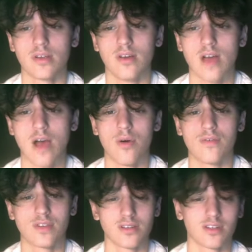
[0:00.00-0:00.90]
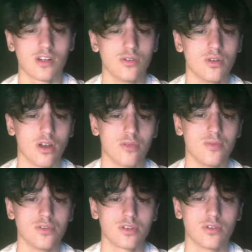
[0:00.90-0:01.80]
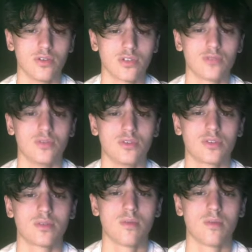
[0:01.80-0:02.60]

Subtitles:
however does include other musical instruments.